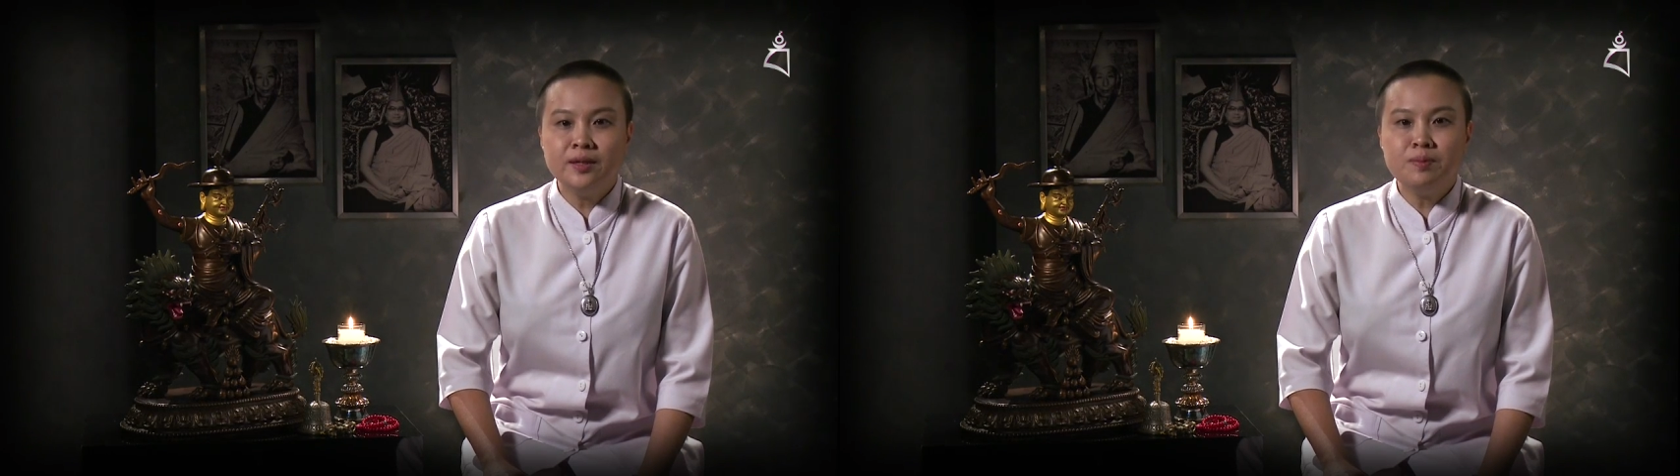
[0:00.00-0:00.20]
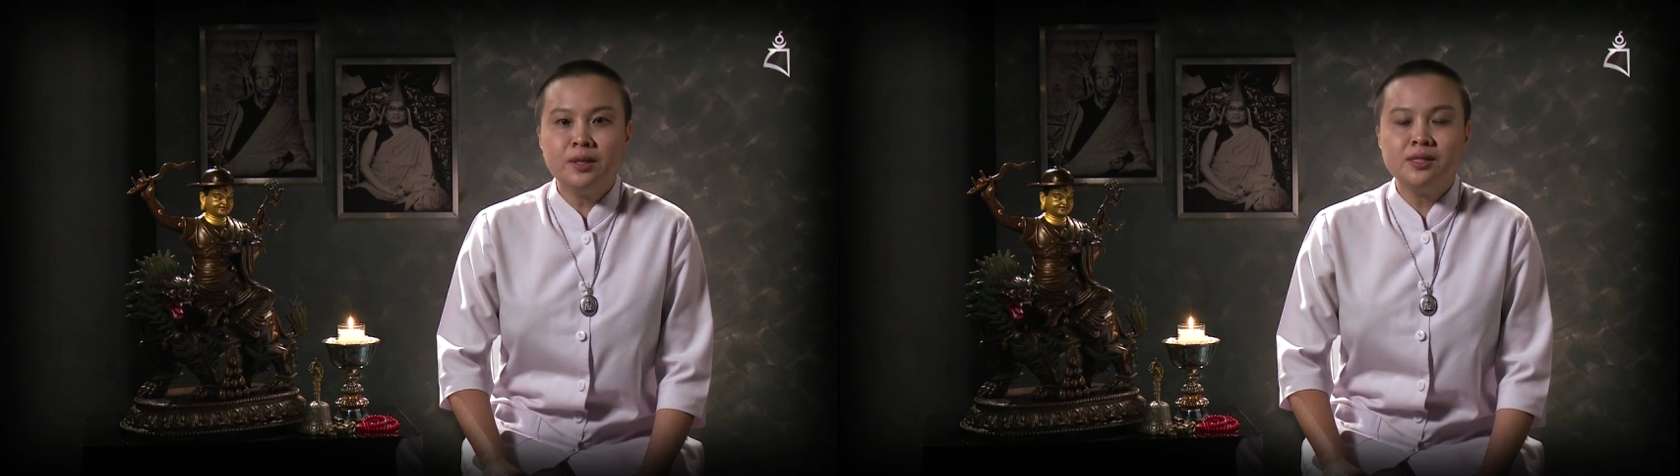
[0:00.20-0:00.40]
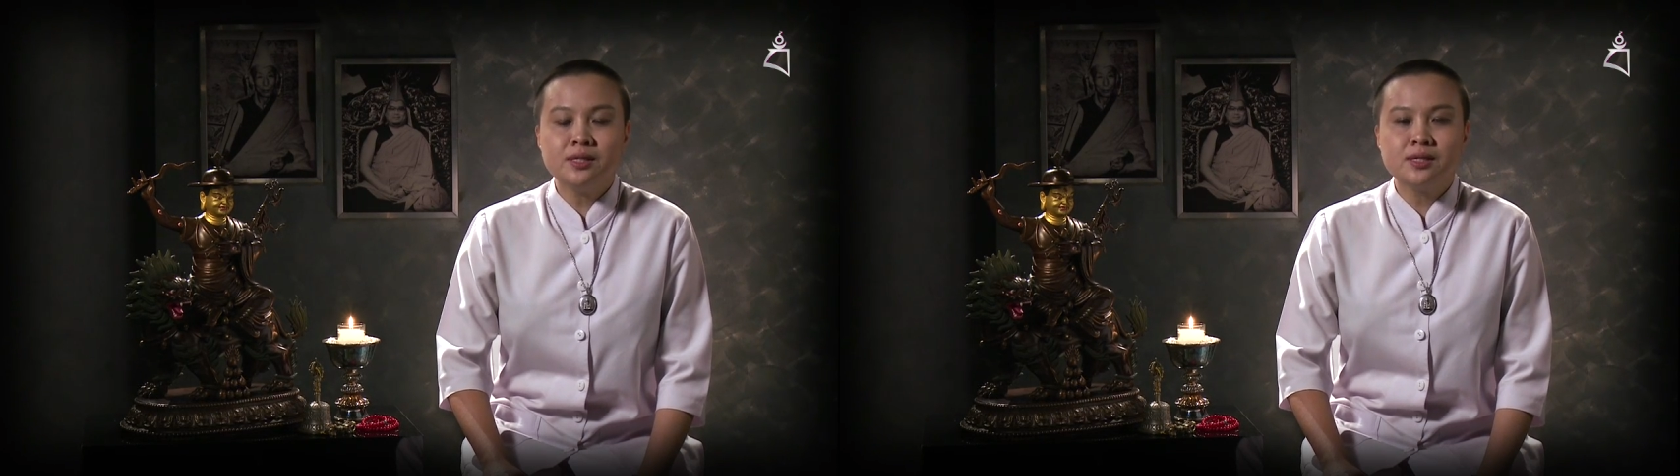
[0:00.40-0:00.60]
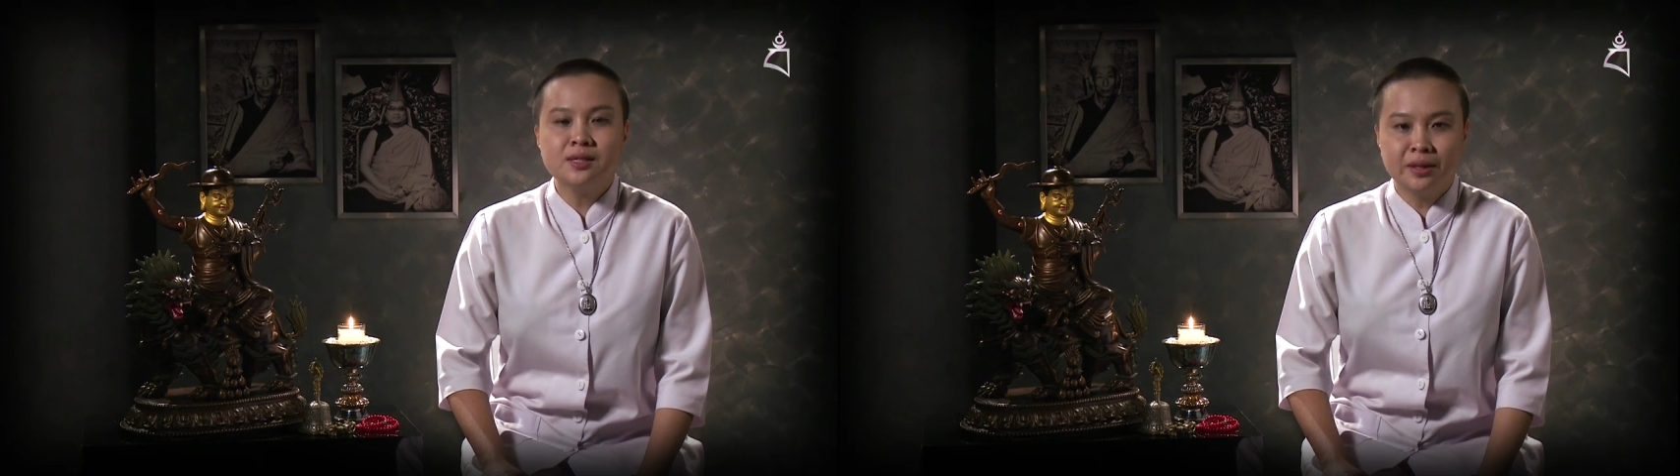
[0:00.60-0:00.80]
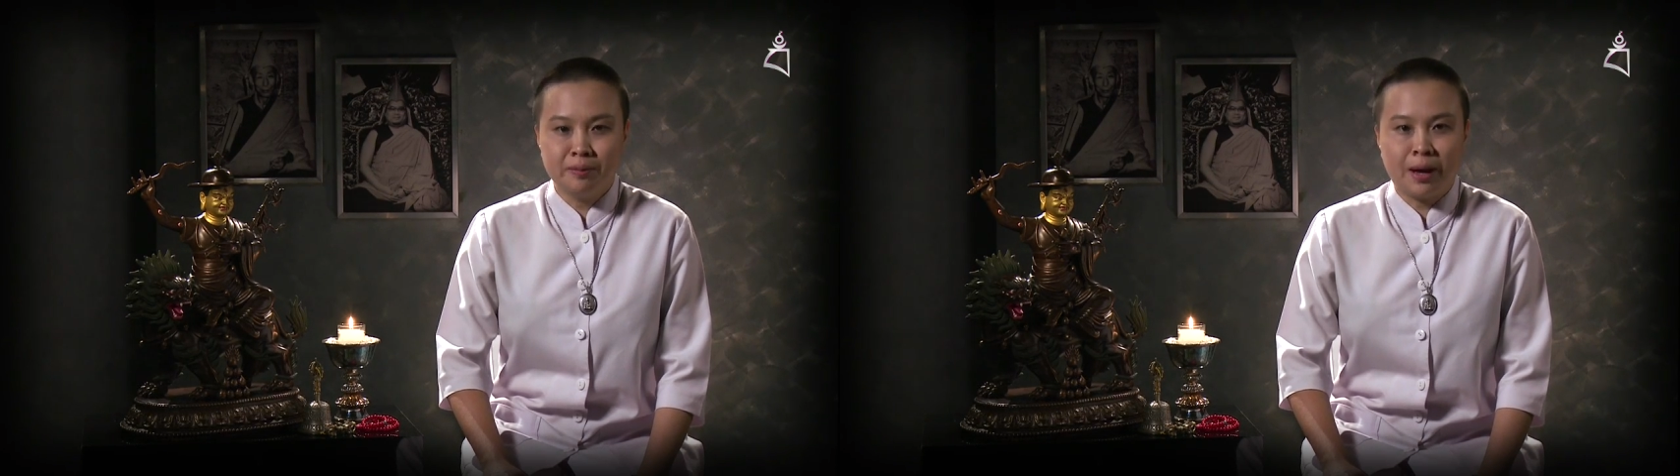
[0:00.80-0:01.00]
means
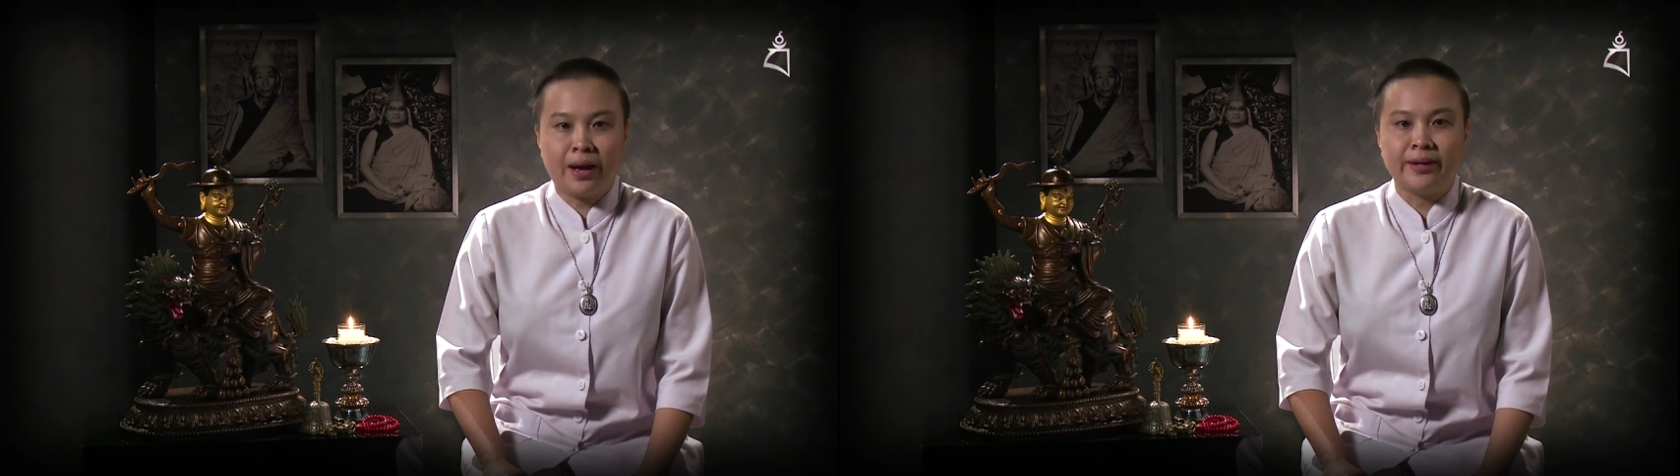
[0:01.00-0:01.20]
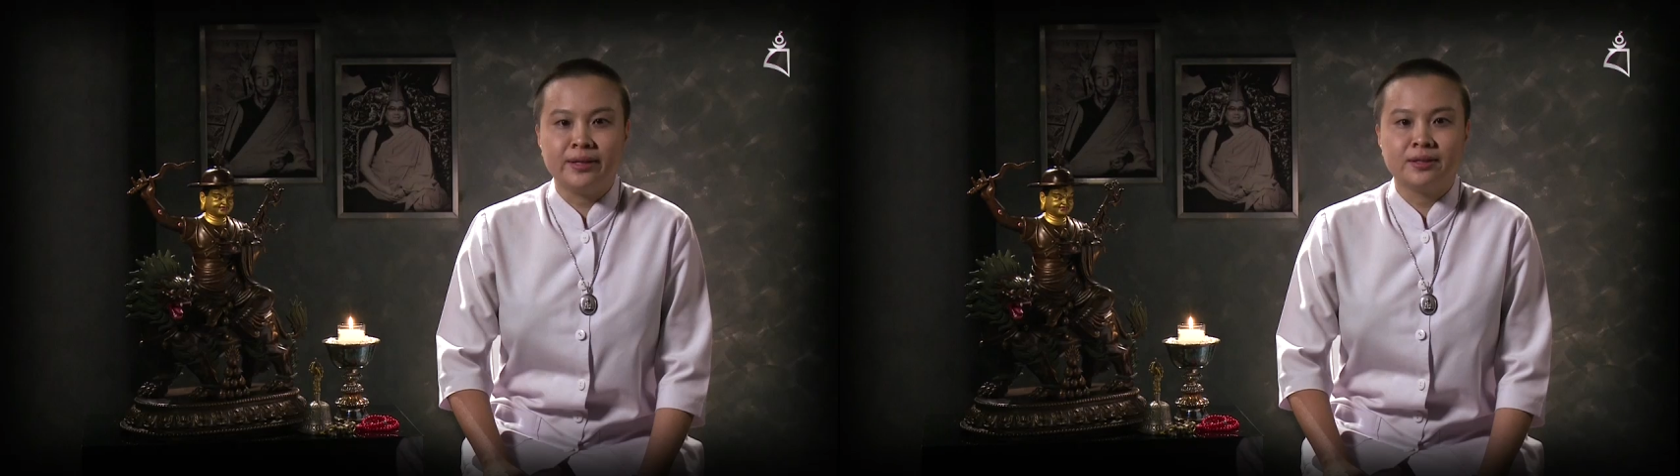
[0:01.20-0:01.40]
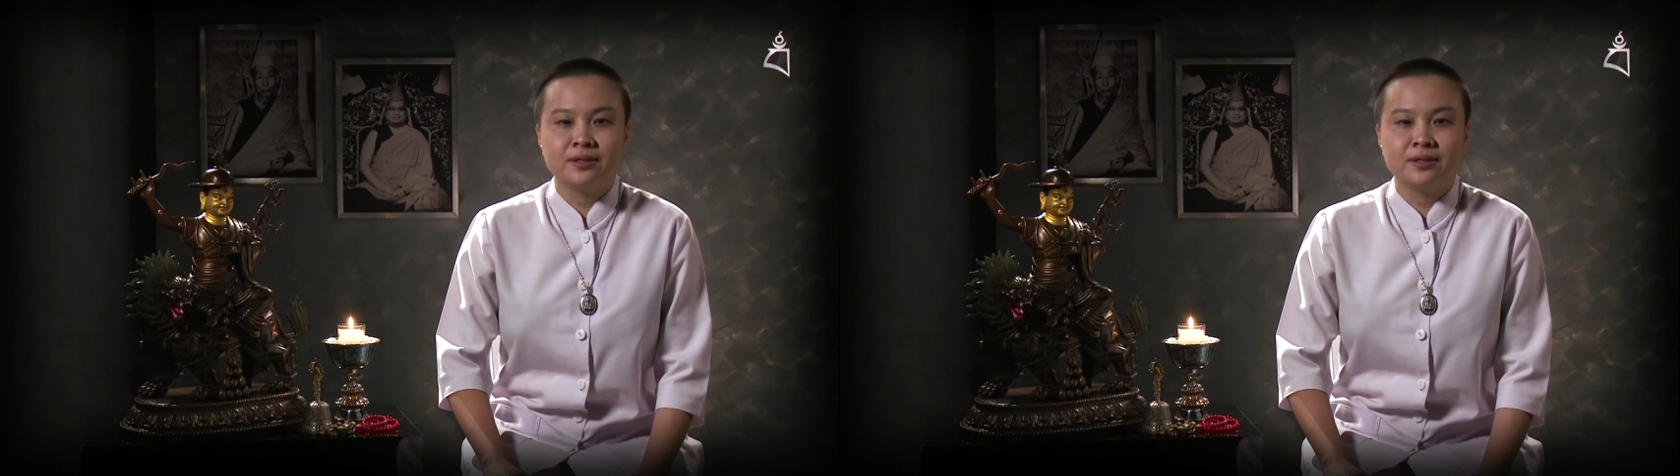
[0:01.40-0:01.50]
the mind,